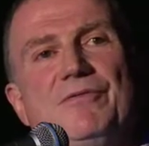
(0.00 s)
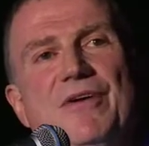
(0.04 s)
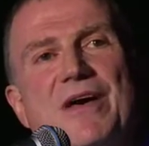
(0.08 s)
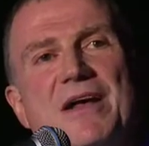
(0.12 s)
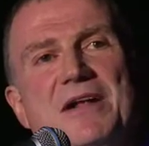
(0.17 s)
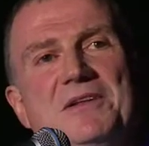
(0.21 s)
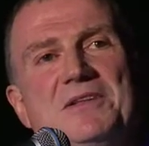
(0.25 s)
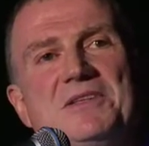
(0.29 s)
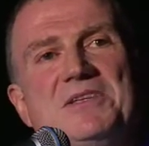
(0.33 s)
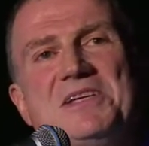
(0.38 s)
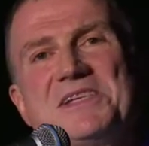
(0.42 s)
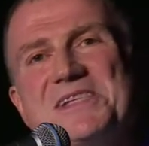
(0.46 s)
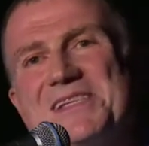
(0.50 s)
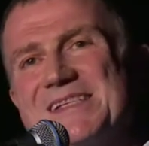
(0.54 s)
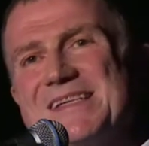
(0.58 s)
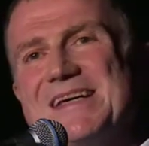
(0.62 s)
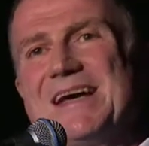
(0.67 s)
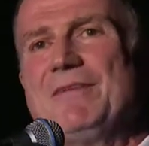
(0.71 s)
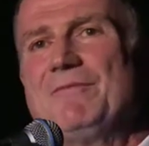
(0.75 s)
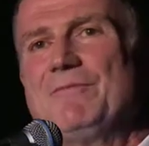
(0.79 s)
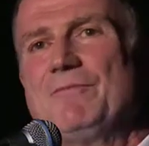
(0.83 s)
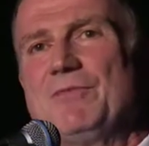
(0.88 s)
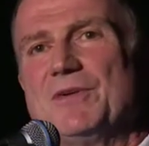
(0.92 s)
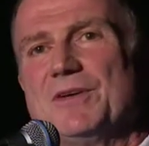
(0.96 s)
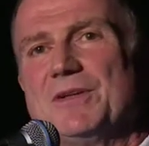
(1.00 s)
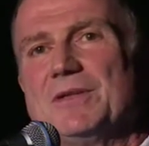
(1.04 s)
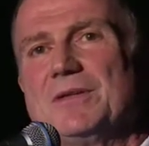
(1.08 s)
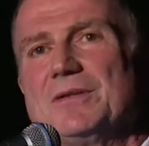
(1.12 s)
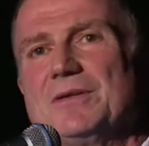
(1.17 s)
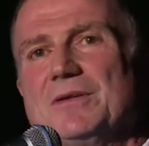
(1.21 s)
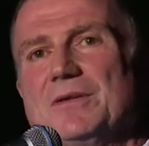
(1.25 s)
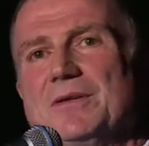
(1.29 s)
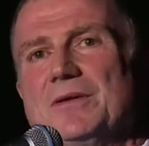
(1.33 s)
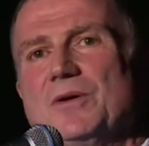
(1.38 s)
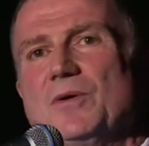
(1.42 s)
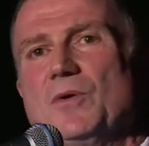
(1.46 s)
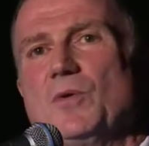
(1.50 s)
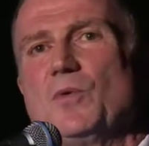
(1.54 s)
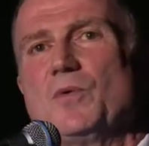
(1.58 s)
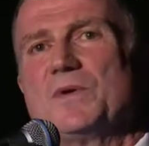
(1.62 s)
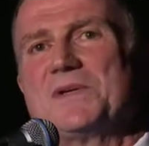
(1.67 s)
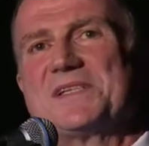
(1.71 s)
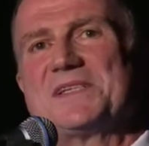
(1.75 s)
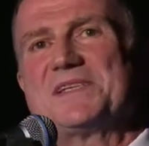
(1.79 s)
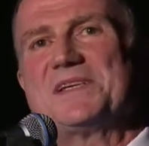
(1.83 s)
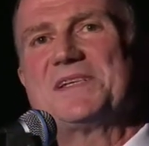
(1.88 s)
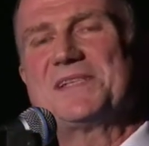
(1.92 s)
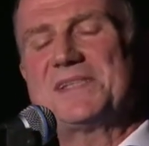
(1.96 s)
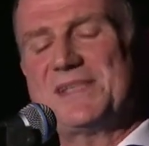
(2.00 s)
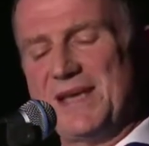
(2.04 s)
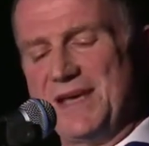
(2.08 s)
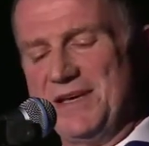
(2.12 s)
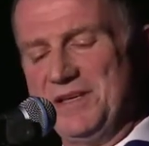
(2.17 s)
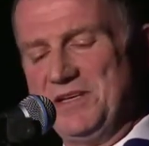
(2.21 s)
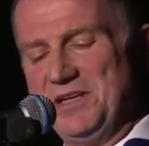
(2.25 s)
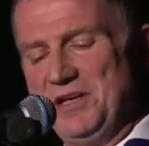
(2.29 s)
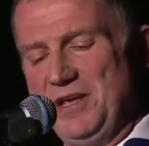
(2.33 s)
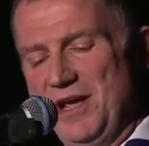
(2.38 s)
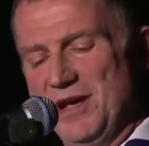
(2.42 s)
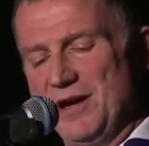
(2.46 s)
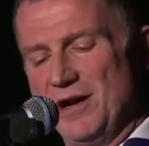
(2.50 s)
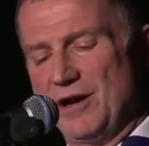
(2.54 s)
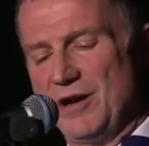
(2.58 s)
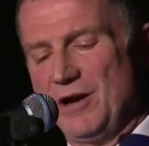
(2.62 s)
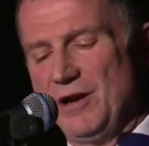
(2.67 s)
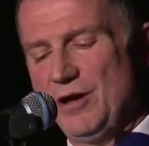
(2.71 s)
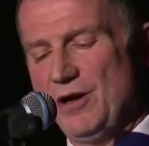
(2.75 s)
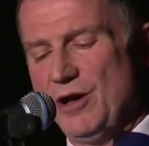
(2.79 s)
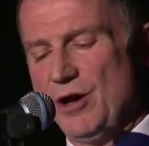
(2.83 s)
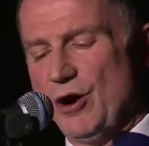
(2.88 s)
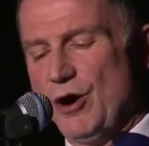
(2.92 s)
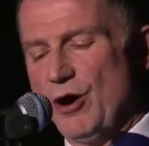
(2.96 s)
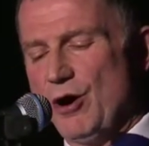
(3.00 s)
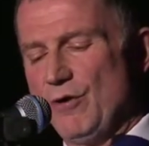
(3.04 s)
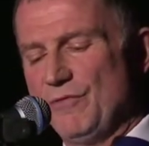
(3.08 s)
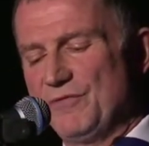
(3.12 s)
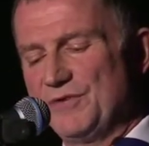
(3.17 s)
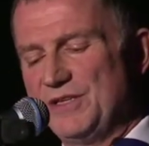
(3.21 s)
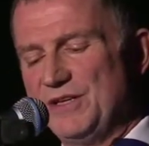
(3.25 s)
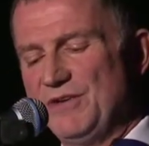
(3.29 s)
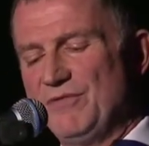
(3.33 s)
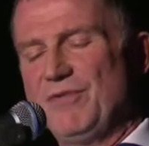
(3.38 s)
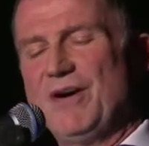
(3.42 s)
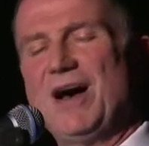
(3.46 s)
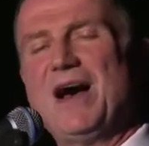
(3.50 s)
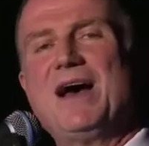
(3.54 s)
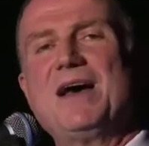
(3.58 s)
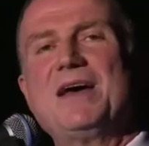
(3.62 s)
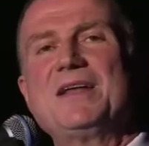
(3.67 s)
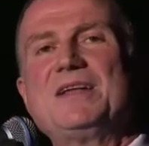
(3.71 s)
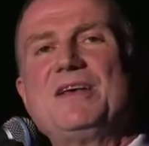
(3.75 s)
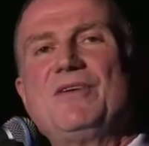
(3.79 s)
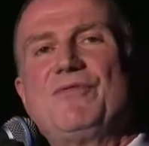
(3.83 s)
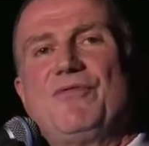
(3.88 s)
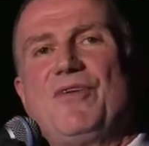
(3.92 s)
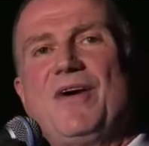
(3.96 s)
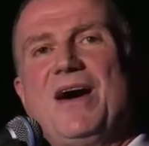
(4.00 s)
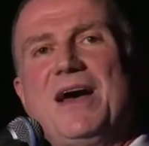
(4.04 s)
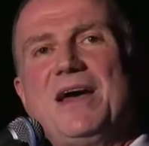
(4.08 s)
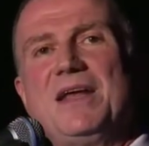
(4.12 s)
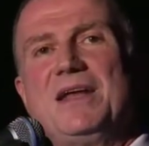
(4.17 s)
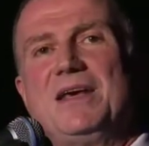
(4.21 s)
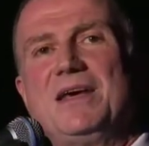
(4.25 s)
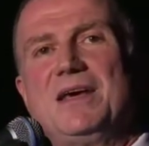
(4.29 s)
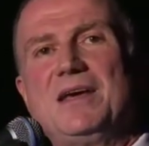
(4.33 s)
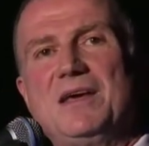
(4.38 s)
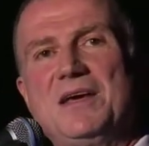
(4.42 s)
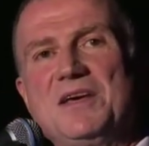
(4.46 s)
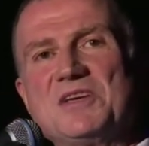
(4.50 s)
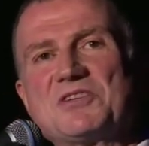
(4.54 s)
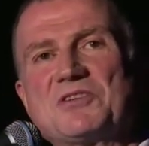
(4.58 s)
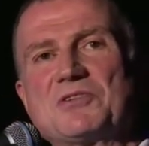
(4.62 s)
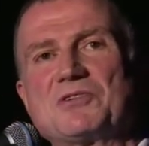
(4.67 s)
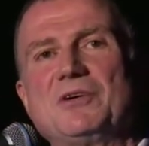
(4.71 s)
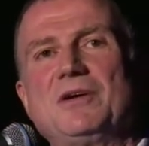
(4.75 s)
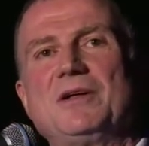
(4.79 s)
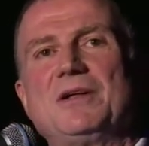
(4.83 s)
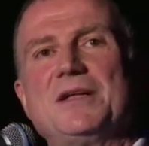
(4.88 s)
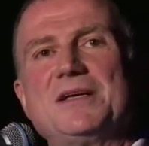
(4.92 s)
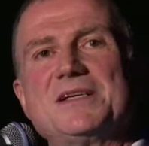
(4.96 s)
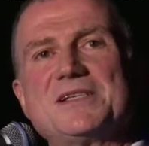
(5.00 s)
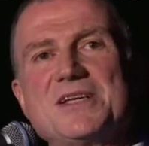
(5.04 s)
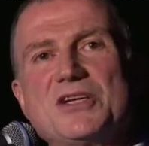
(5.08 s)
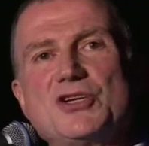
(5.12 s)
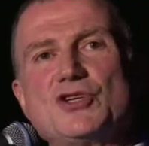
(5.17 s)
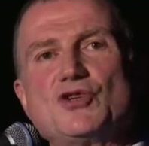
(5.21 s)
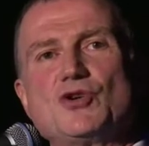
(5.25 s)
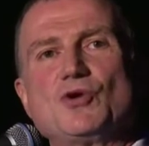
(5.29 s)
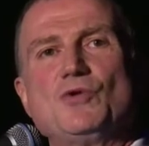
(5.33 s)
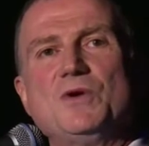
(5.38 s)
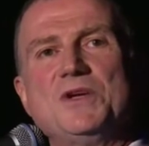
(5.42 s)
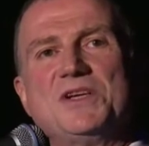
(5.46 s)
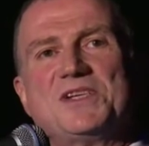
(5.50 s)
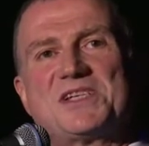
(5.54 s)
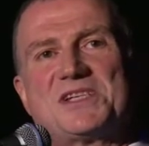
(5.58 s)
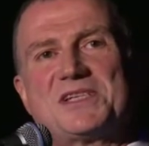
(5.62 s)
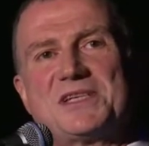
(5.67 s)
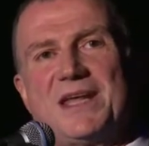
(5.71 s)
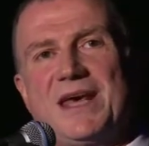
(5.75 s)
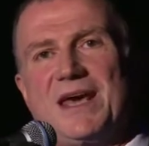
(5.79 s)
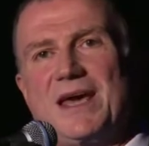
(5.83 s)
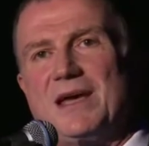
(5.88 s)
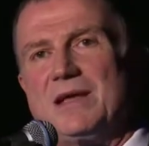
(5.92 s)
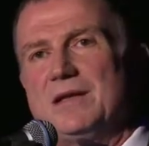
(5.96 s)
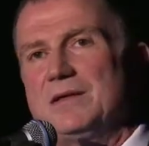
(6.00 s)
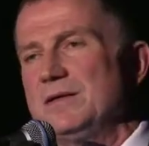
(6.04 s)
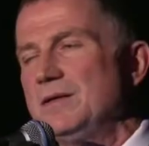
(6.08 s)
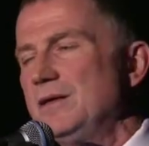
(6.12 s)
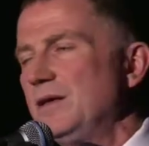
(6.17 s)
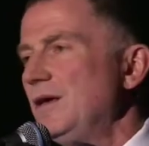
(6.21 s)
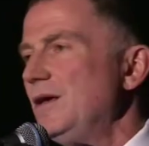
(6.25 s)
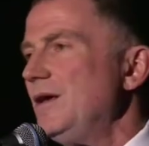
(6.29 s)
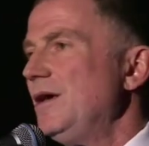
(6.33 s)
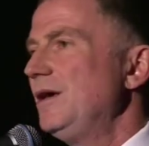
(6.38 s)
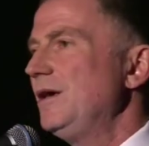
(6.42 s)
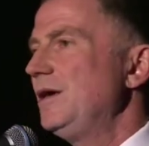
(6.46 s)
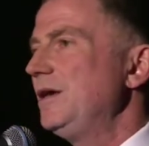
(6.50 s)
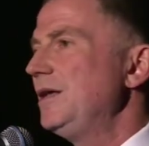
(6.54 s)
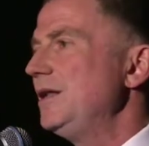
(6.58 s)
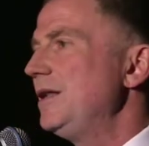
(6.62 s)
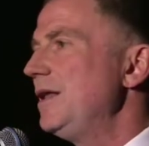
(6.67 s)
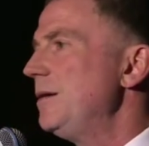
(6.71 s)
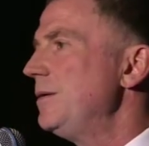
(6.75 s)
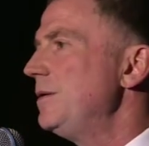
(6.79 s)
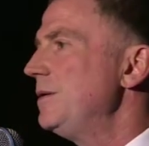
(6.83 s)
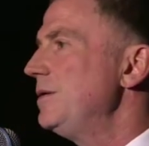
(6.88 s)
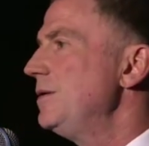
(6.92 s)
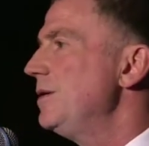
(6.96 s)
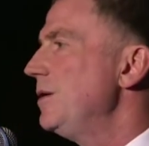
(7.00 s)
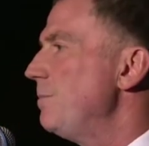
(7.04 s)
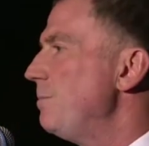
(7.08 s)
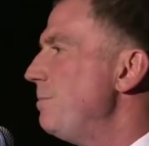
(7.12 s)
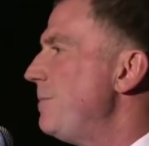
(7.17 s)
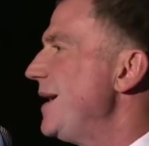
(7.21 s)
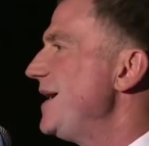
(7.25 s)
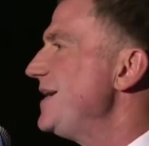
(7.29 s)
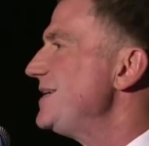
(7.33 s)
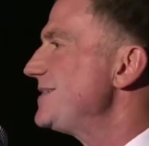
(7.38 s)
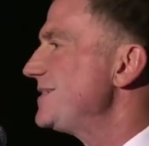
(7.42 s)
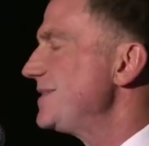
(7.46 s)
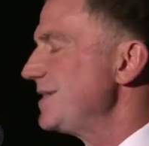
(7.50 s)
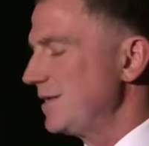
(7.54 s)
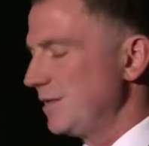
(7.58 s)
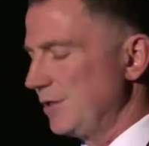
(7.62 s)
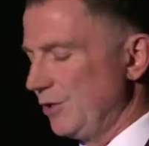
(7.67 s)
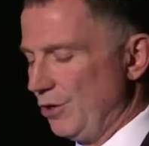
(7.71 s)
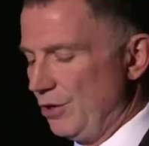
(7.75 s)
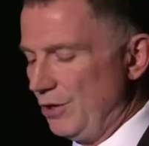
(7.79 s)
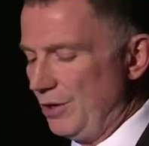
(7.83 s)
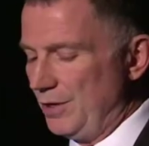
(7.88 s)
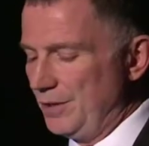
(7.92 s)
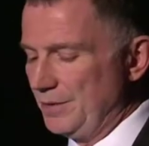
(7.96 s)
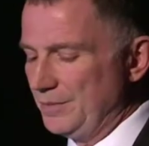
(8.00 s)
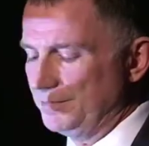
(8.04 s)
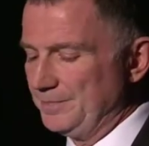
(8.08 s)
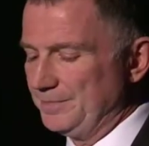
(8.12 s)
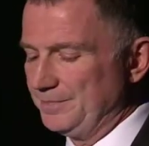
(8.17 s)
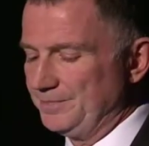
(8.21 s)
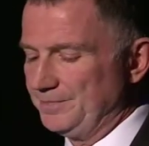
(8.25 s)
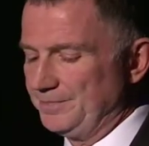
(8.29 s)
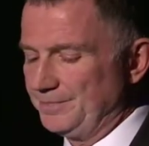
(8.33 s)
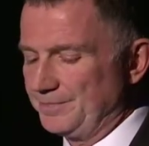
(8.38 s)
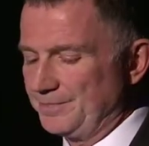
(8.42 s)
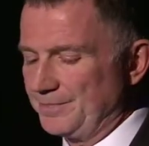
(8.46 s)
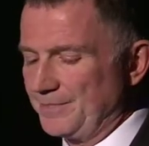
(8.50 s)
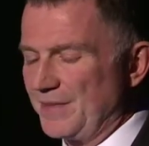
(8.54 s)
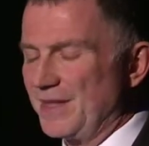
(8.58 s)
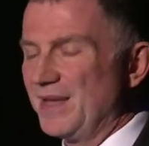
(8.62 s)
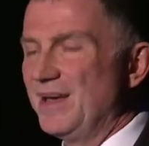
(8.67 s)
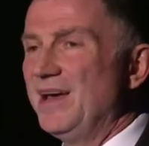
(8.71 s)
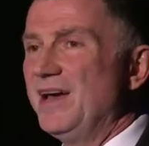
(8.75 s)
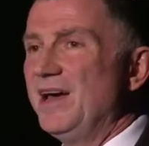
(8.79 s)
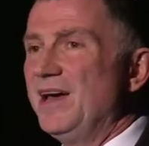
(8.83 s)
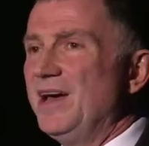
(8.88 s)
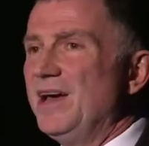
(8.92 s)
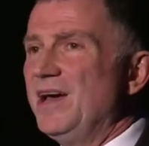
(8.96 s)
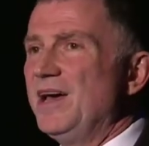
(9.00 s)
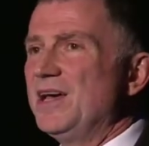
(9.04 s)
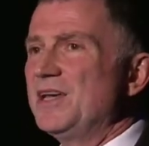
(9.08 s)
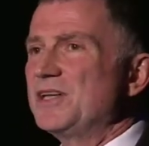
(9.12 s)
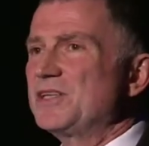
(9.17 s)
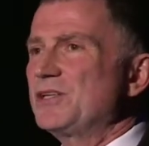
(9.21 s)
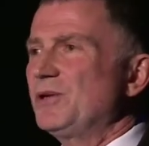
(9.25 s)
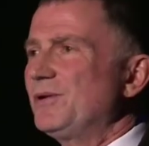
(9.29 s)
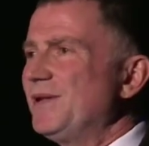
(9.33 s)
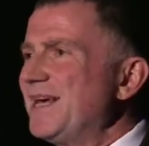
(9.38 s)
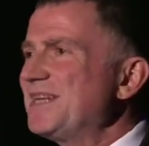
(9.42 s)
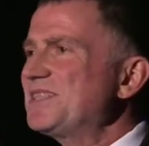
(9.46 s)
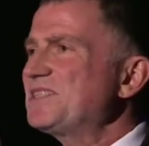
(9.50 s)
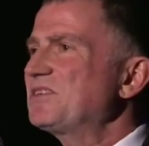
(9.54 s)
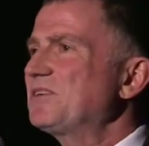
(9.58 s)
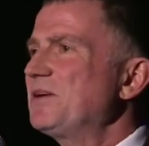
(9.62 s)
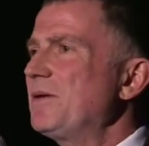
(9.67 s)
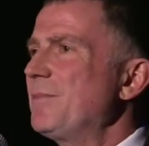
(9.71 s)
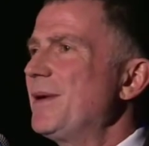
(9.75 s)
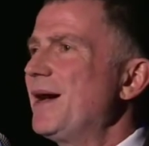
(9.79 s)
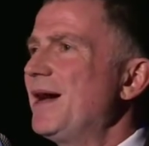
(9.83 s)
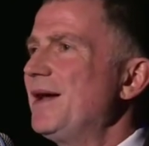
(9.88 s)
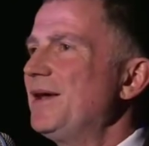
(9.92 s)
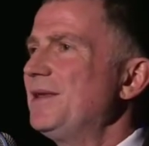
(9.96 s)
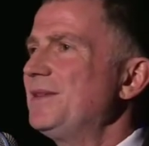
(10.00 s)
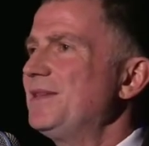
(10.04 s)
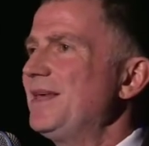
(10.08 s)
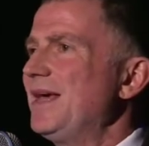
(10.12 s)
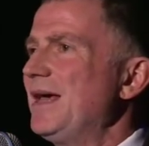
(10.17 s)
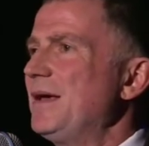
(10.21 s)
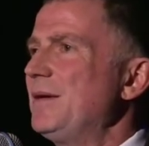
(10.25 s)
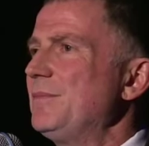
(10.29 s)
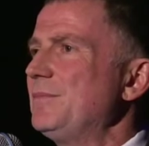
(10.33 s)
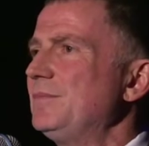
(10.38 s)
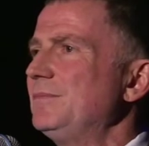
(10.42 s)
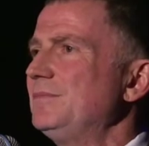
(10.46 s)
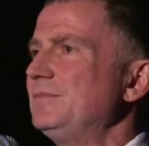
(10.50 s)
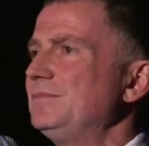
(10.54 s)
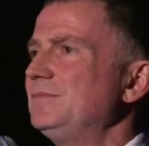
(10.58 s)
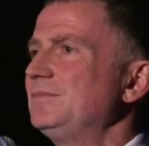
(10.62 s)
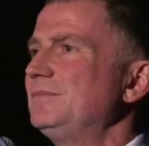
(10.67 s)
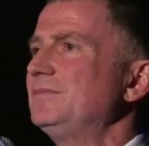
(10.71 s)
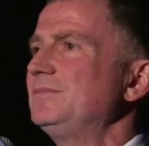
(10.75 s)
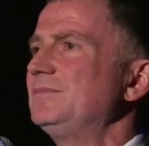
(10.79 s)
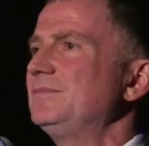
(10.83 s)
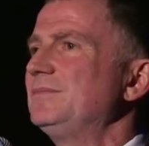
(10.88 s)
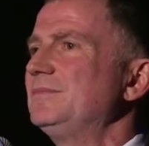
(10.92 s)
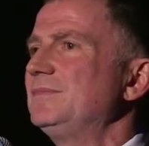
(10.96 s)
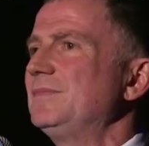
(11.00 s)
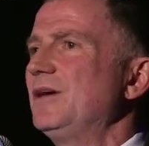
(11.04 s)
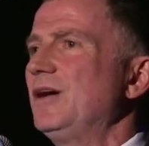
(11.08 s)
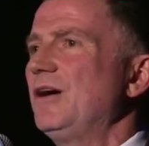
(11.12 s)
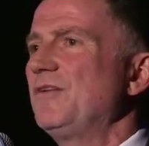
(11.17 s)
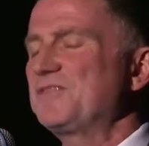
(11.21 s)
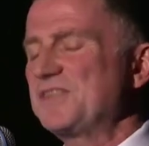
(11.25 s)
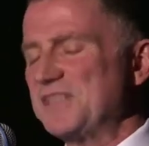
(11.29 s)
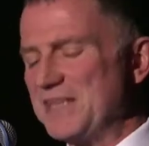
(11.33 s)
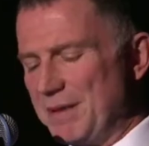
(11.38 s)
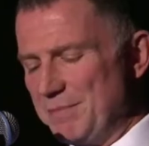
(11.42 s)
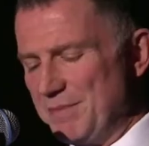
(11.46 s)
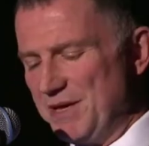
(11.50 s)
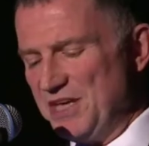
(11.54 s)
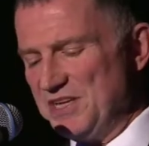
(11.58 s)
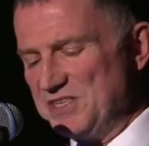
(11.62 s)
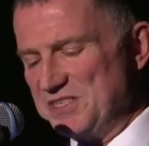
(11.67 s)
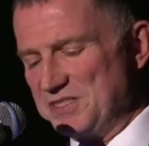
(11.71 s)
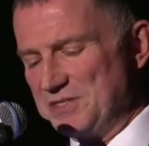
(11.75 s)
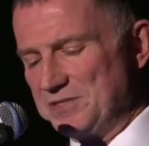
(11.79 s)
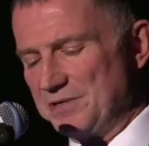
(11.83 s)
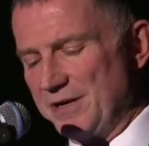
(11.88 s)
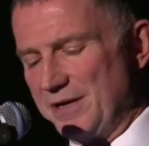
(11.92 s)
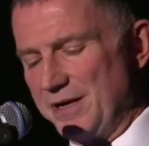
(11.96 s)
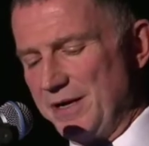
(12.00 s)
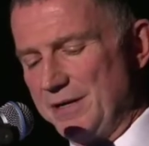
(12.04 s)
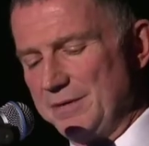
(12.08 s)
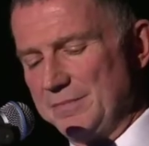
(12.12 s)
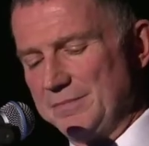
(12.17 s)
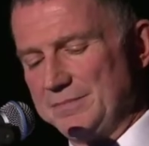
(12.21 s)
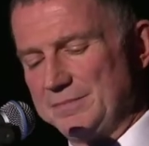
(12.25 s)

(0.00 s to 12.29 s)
felt discomfort with this idea of devi- defining Israel as a Jewish state in a basic law. So let's remind them of some history.